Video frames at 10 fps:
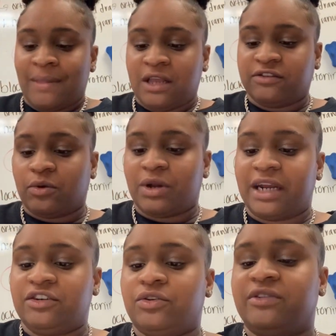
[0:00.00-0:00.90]
So what I
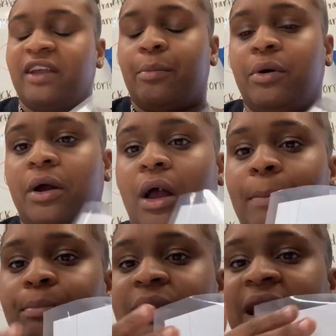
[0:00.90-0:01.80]
do is I put a
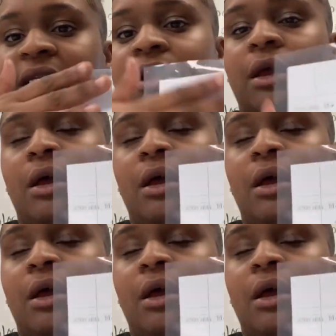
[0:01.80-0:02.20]
blank